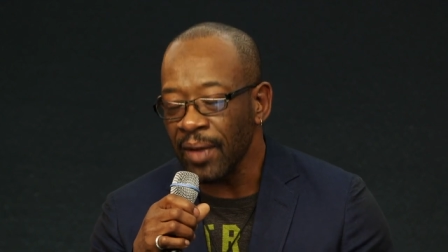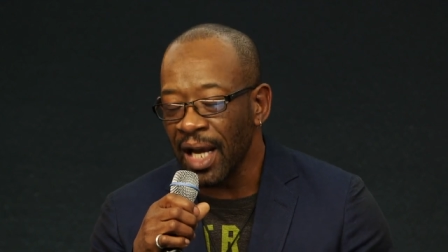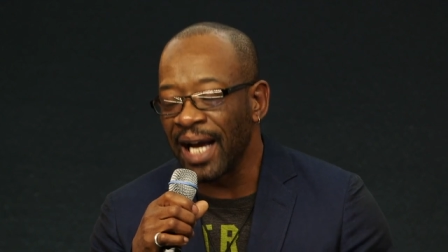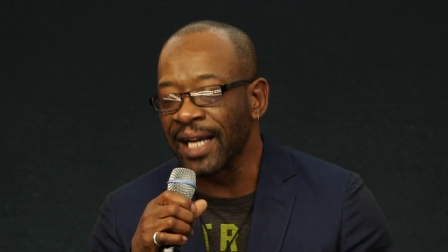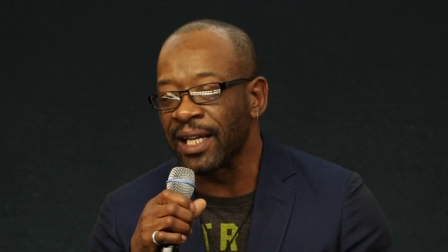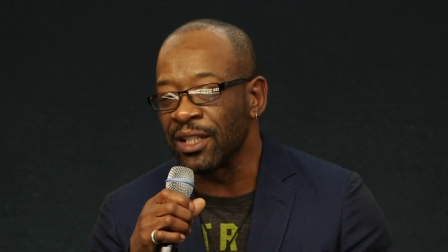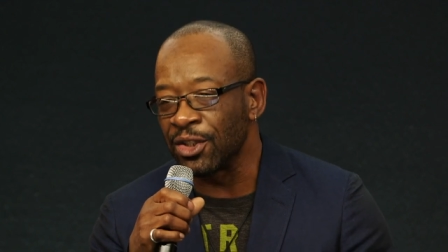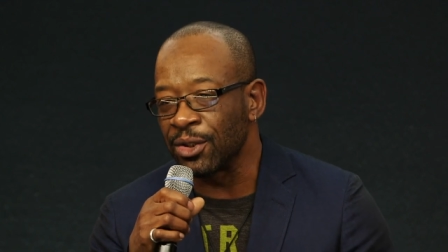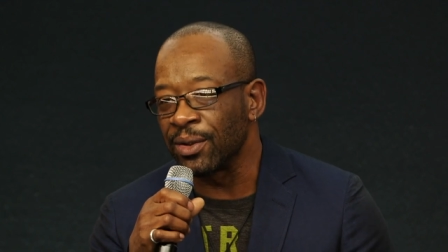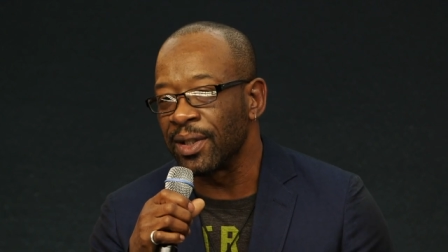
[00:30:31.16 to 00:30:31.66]
I
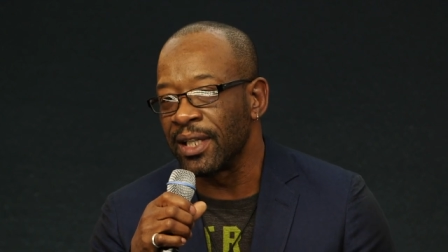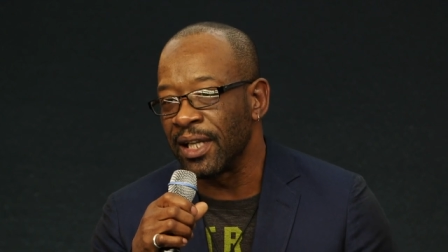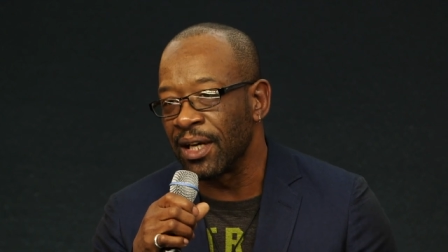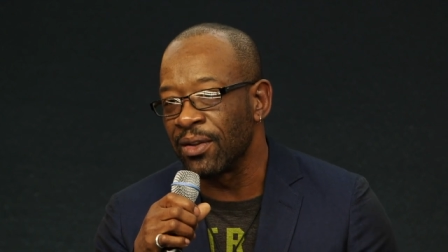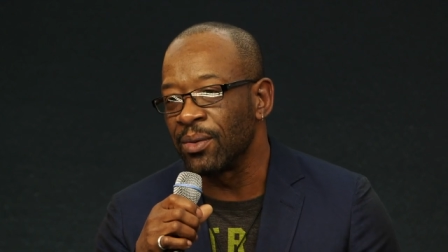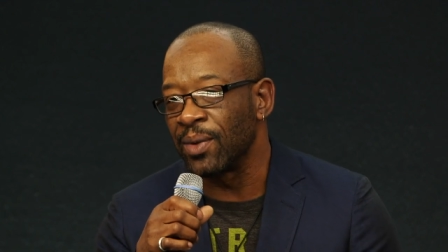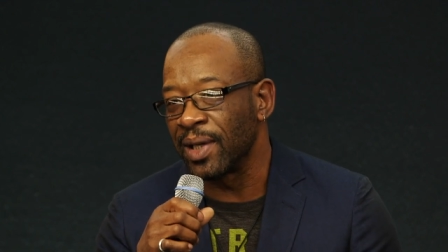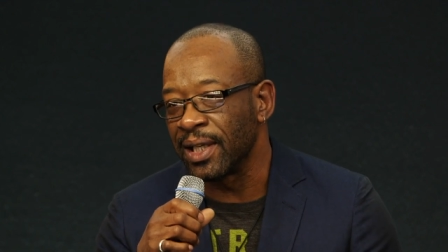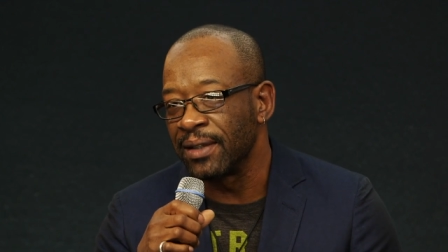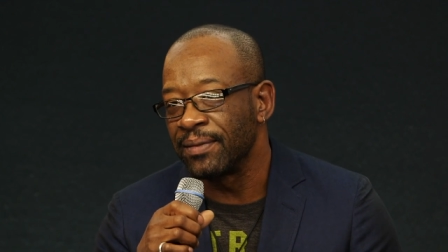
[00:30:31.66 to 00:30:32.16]
could do it
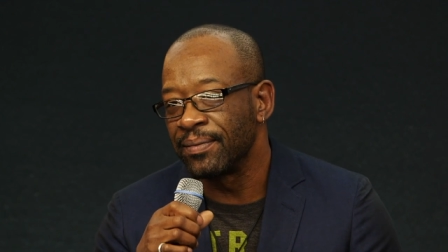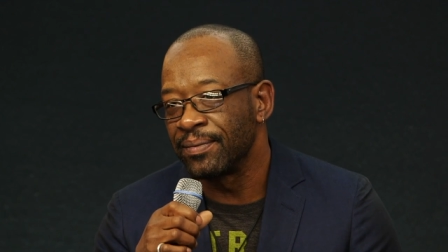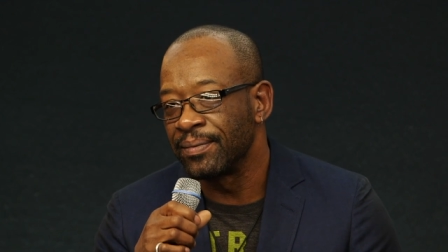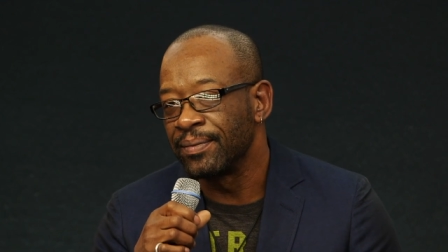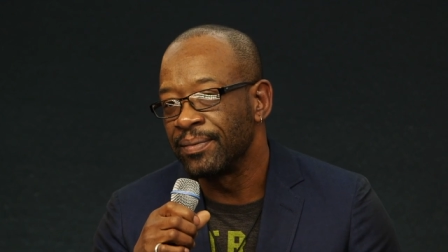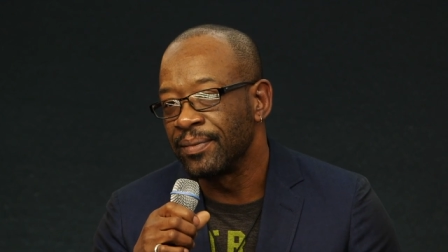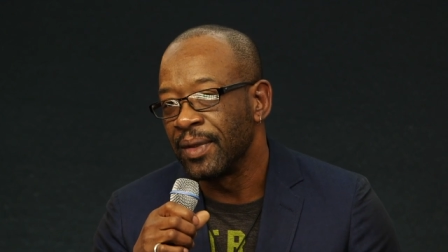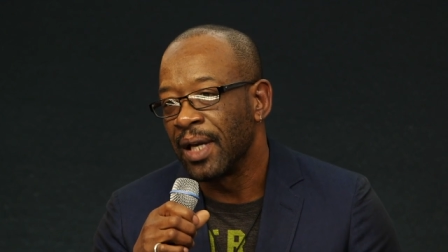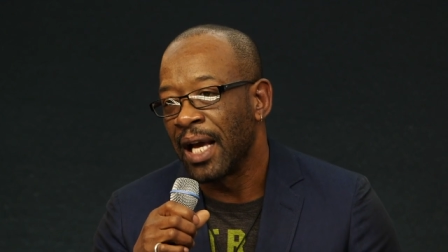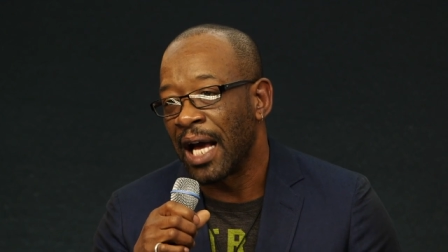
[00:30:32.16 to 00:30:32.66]
another way.
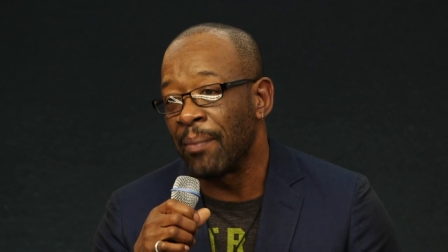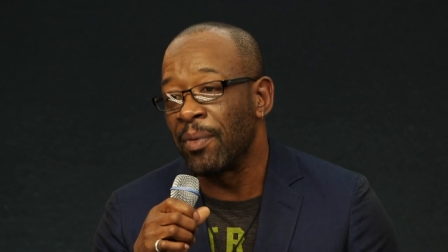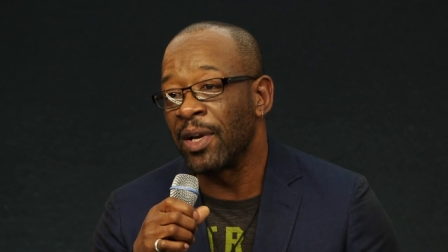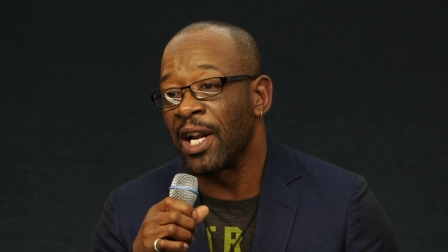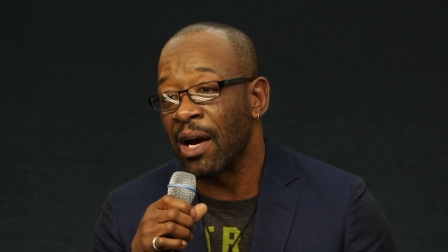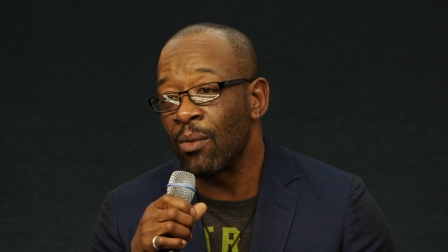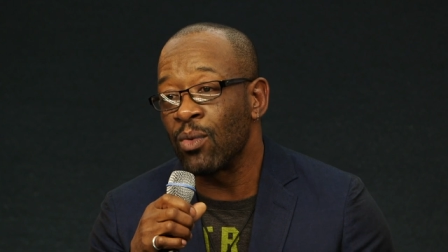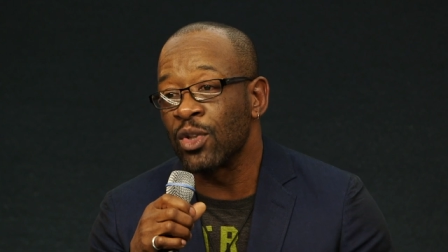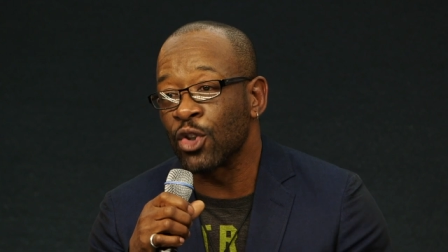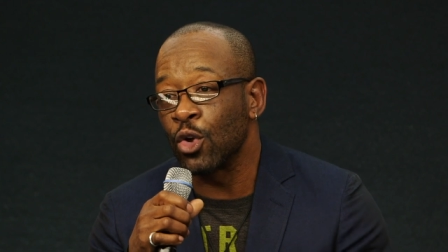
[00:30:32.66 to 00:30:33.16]
Uh, but
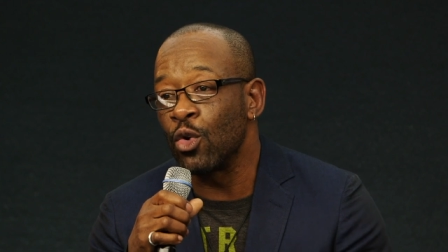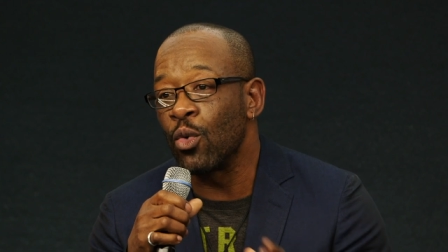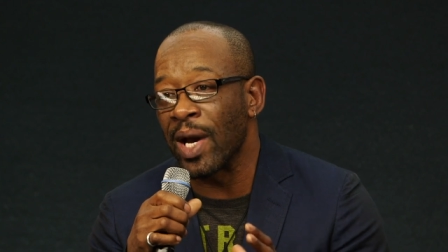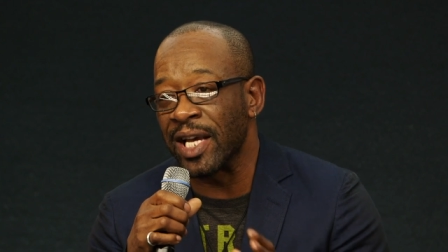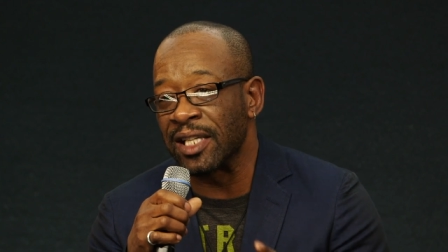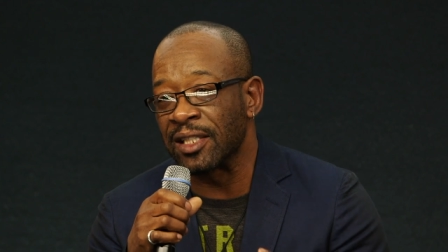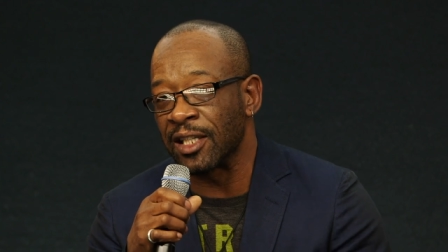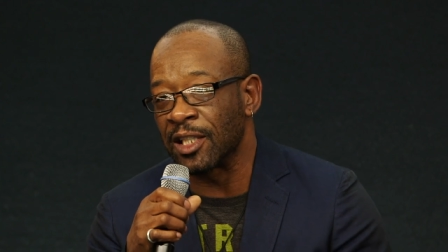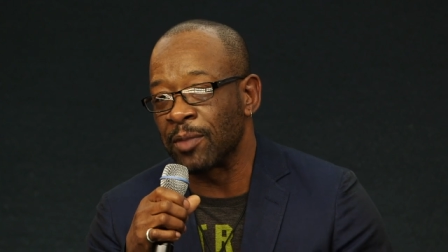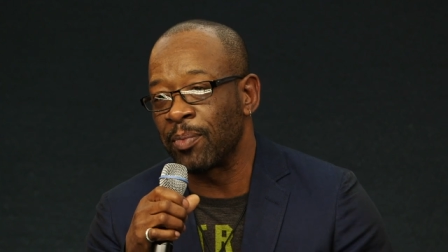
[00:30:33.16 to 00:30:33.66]
I was
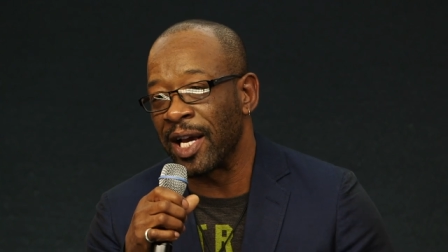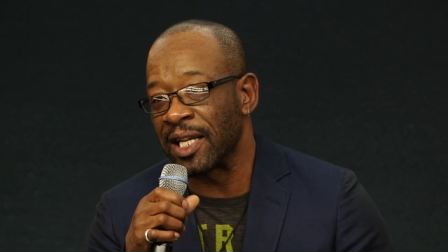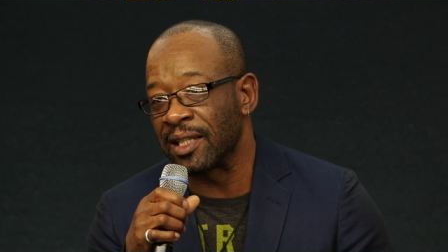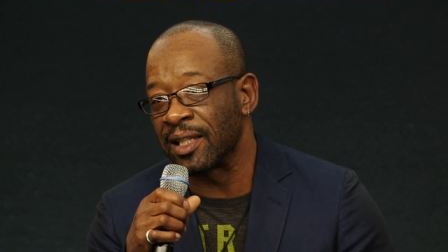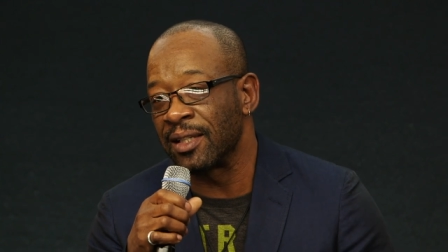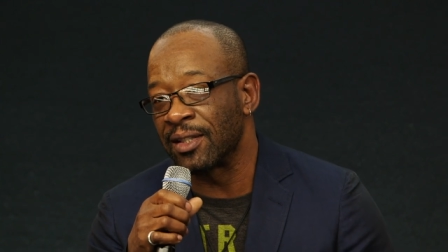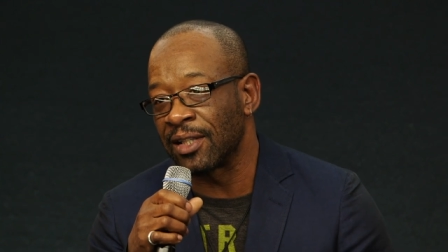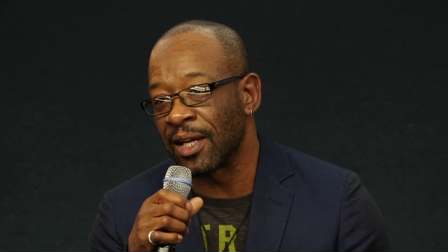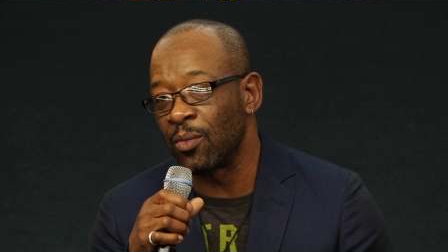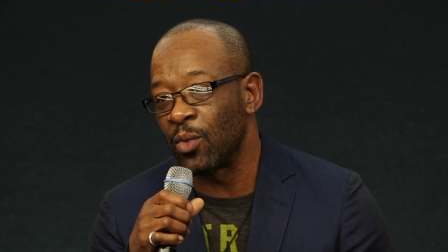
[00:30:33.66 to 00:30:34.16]
always
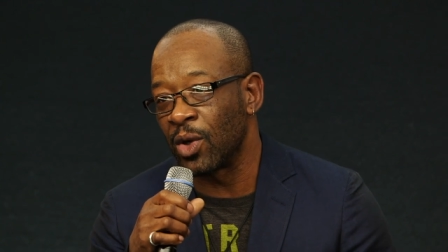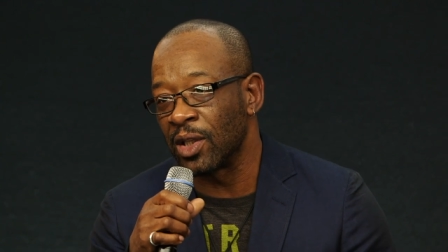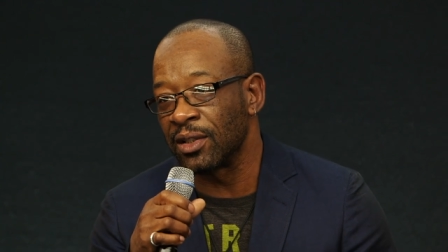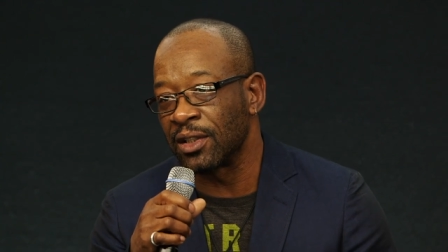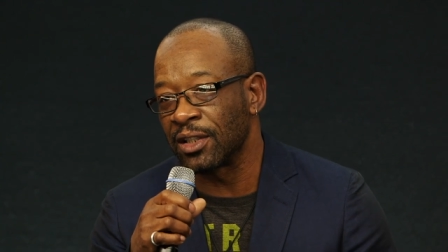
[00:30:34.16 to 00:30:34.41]
expecting someone